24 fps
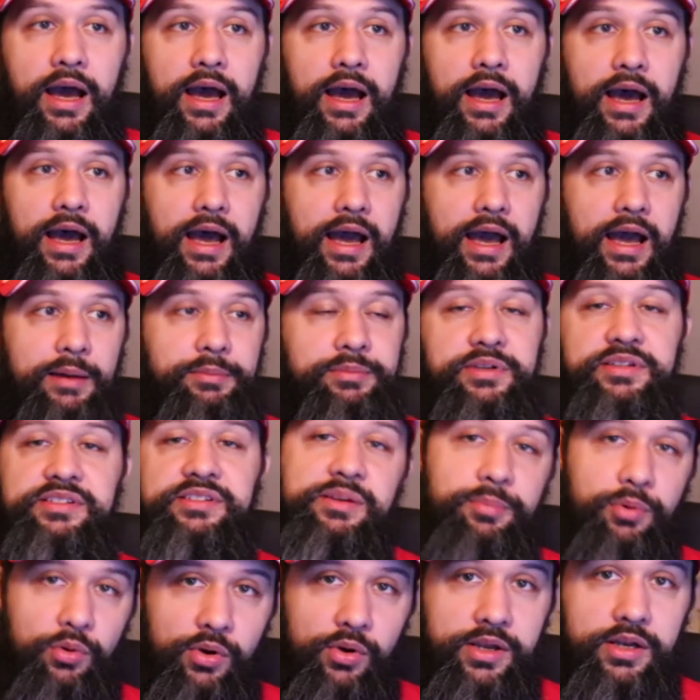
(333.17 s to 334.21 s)
I'm
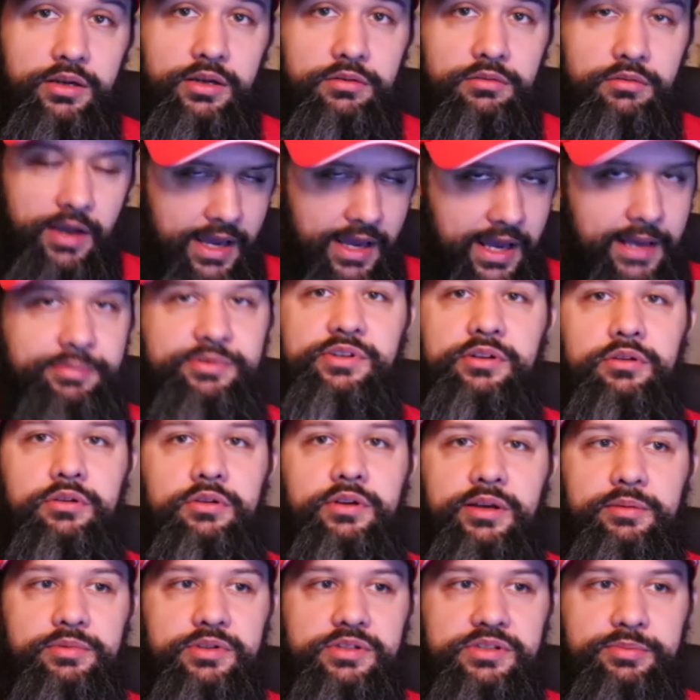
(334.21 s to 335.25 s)
disappointed. Absolutely,
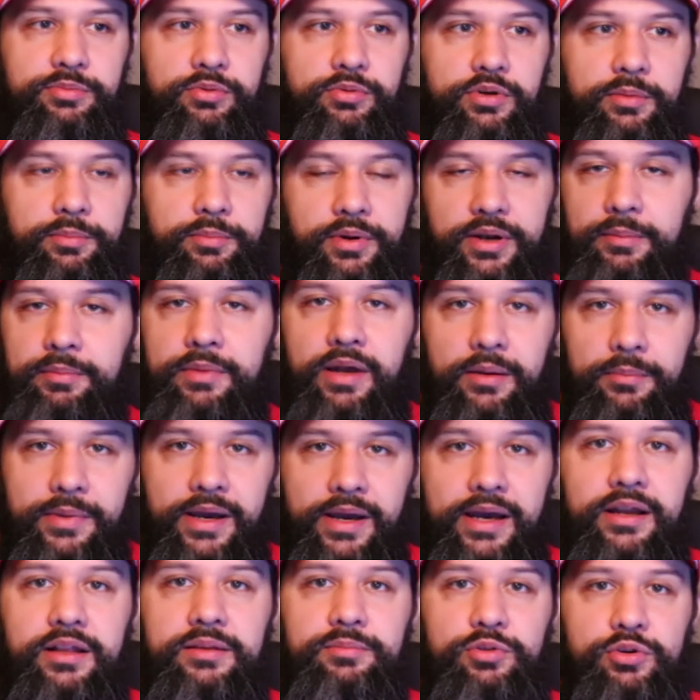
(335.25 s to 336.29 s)
I'm disappointed. But I'm not mad
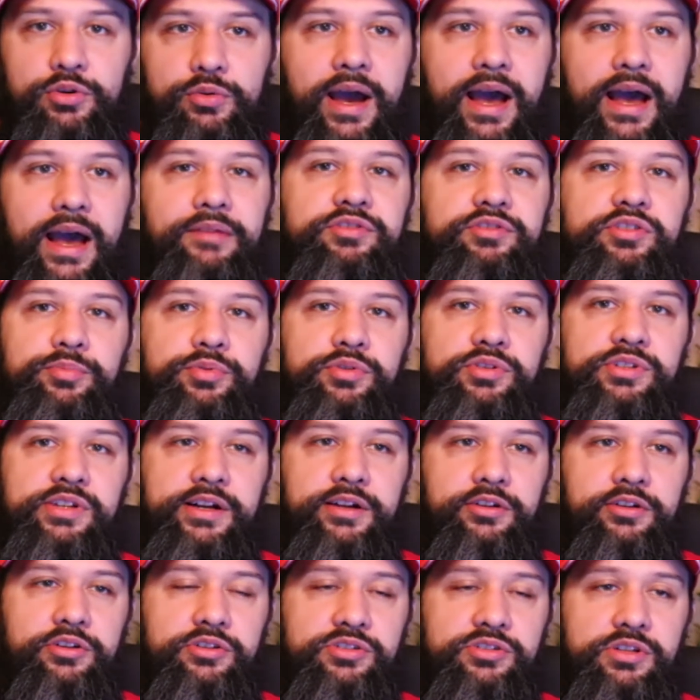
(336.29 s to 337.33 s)
at them. You have to
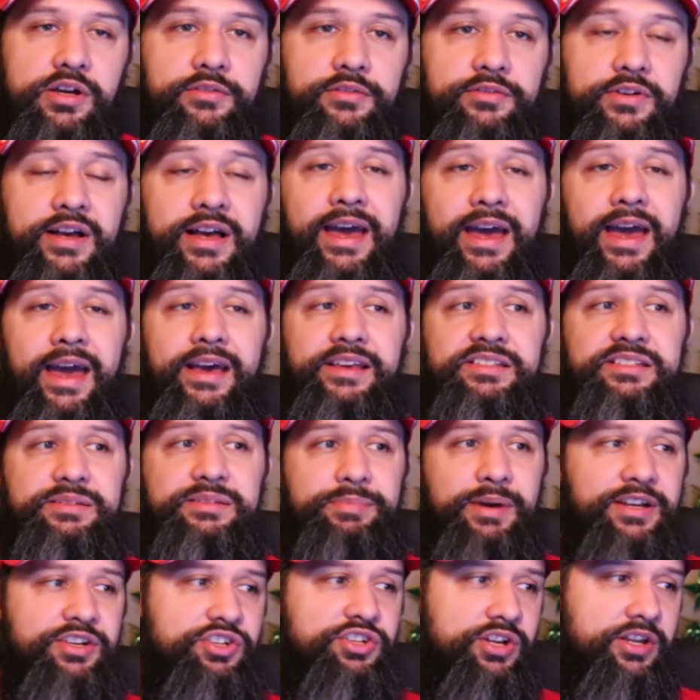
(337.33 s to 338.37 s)
protect your stuff,
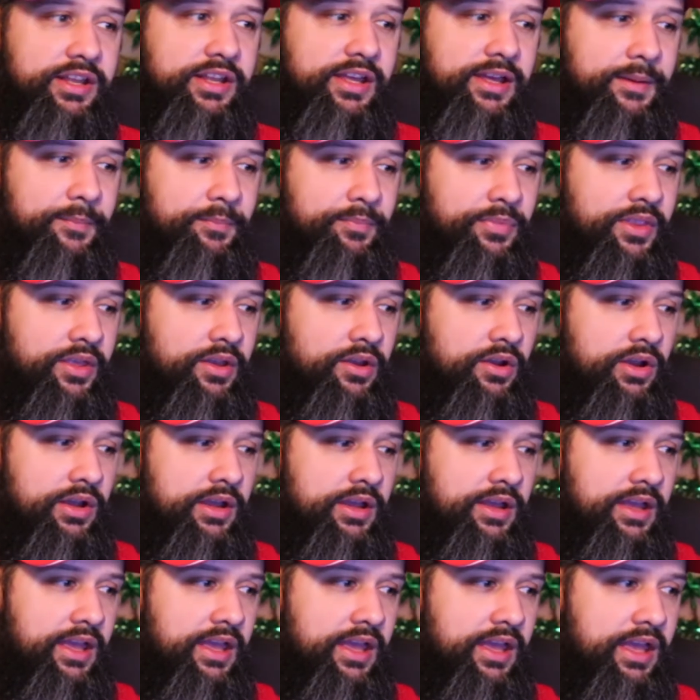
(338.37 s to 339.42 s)
especially
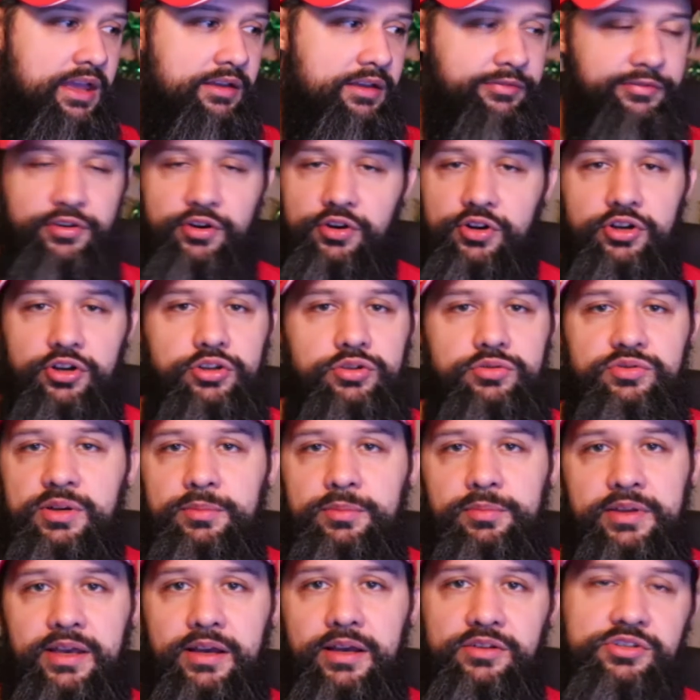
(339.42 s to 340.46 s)
if you're going to do
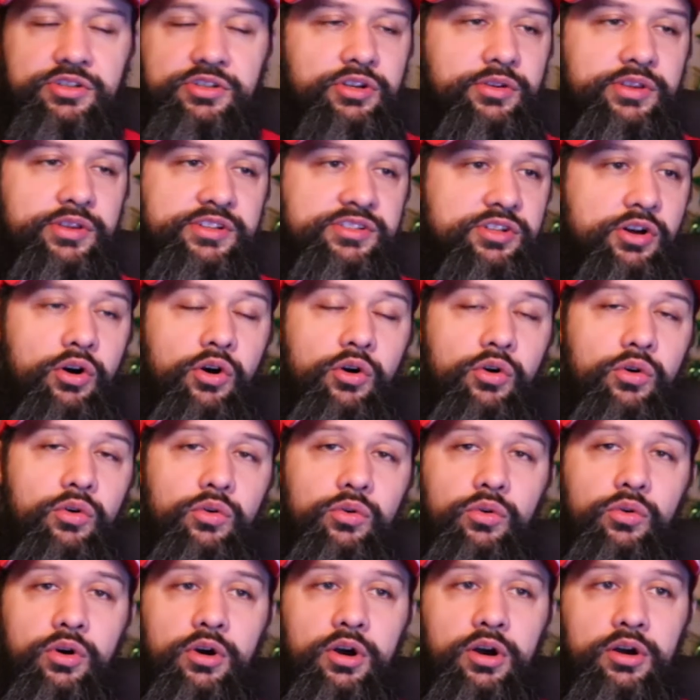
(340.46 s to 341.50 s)
something else. You know, there's the
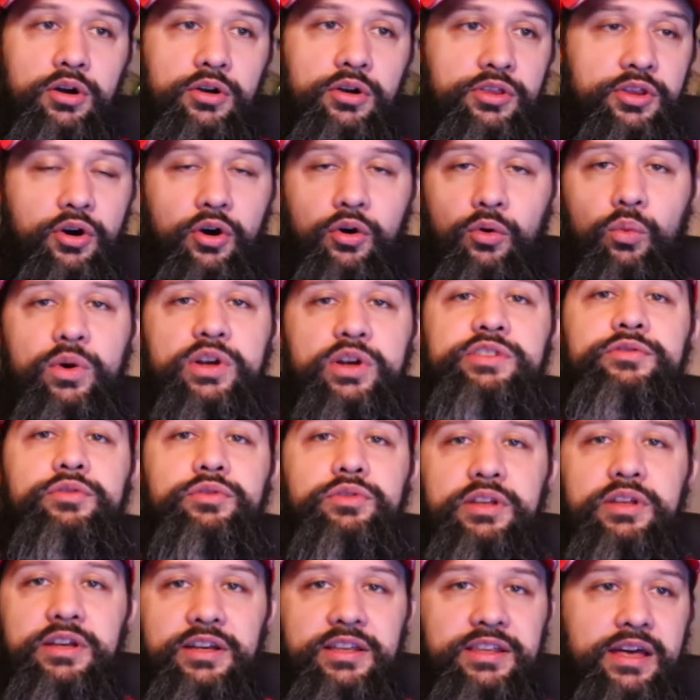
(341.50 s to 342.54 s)
whole wishful
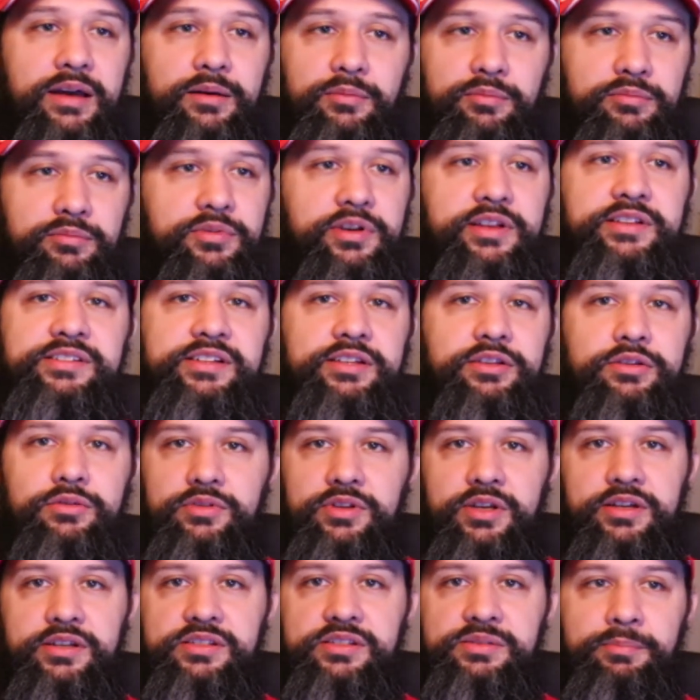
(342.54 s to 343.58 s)
thinking that Nintendo
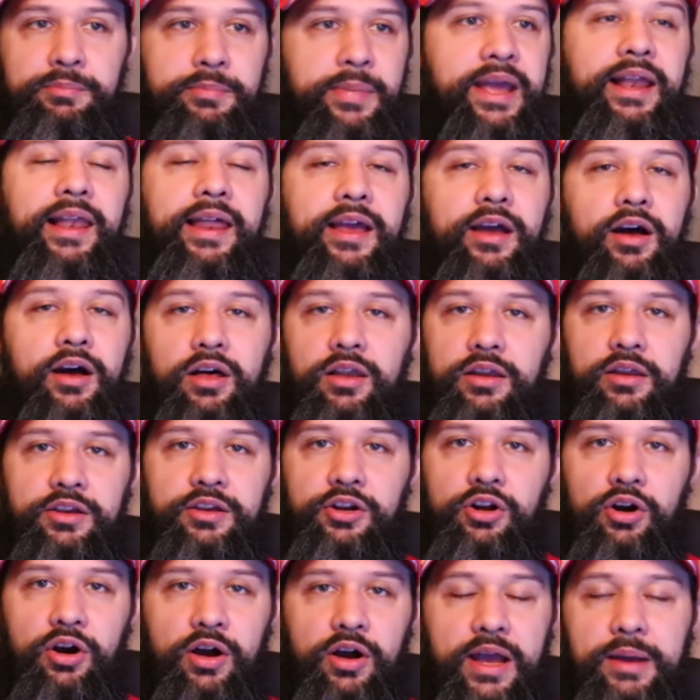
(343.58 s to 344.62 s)
does Melee on, you
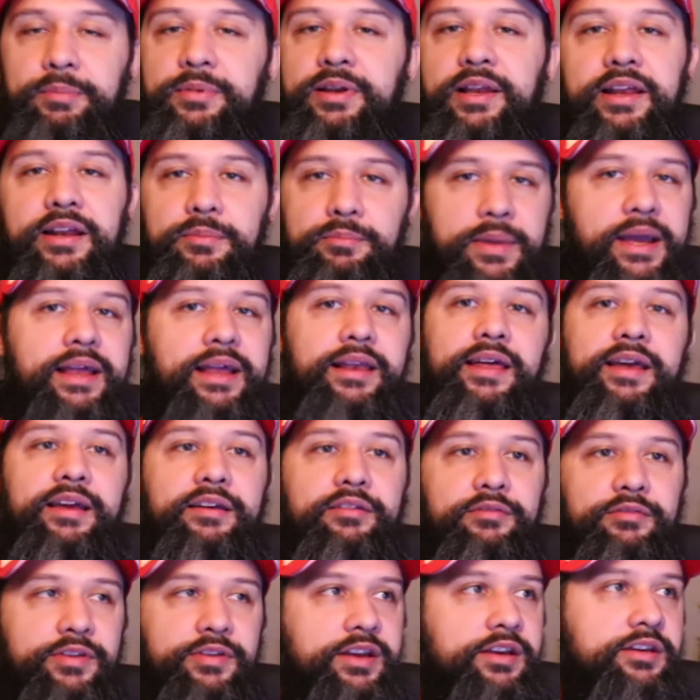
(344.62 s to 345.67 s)
know, emulated Melee
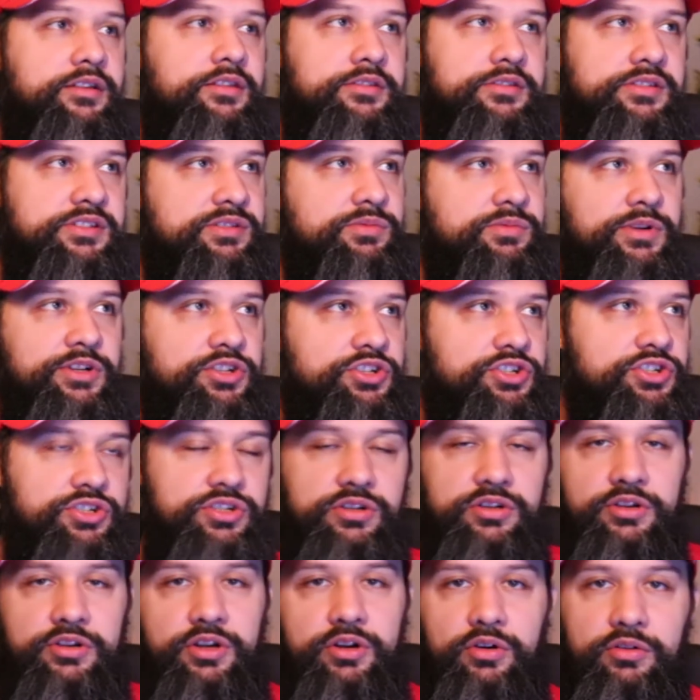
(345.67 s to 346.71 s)
via the Switch,
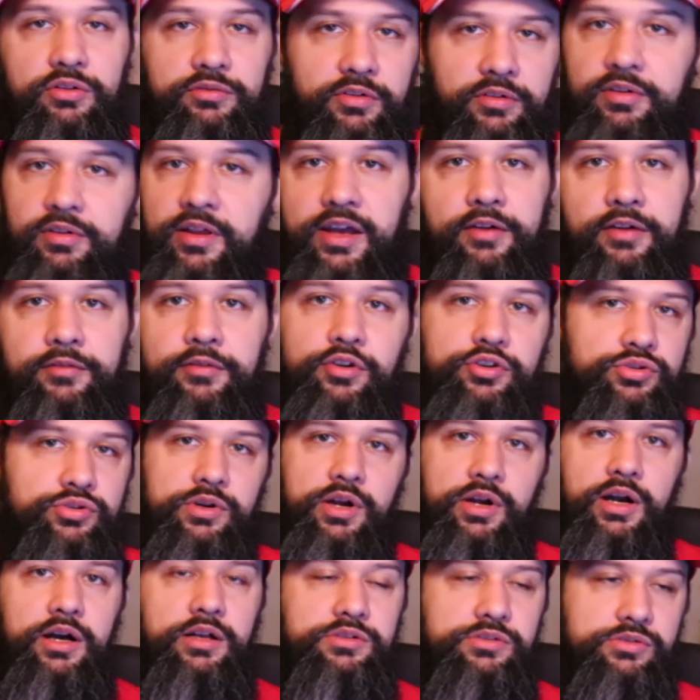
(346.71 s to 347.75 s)
you know, or like a virtual
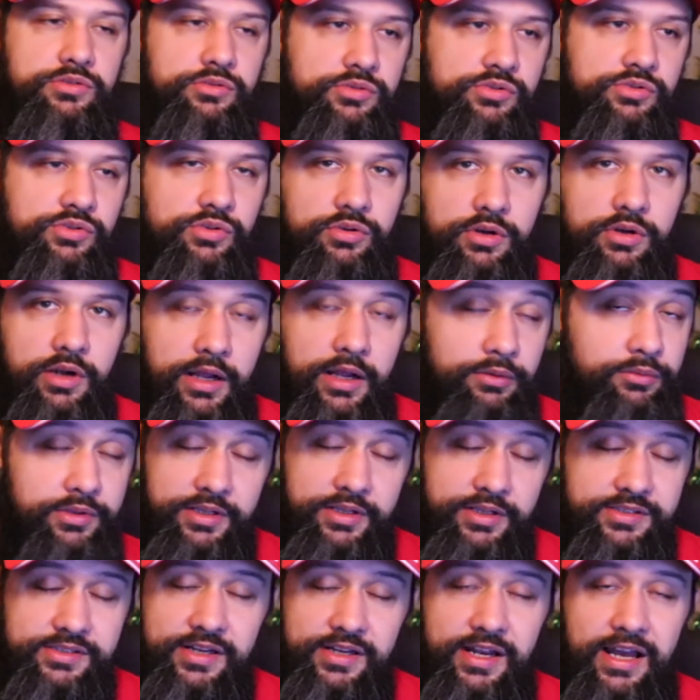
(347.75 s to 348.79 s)
console sort. I don't think
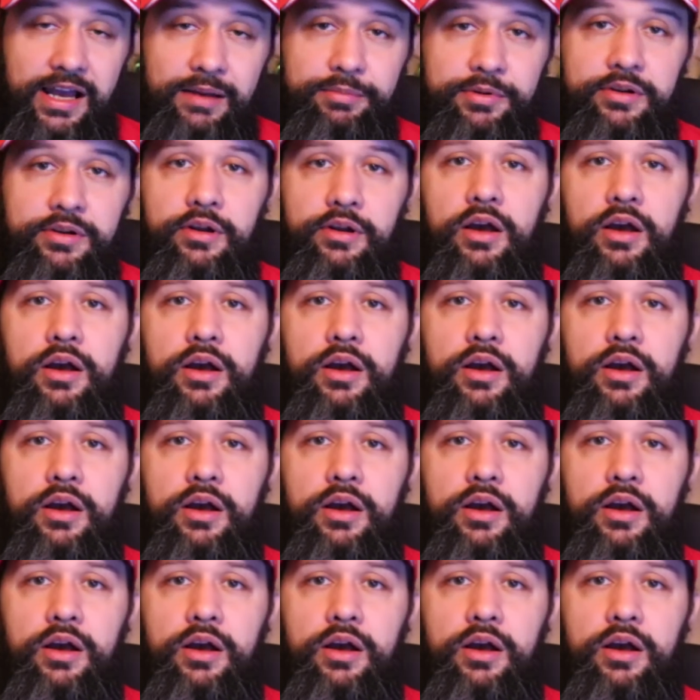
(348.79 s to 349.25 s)
that's going to happen.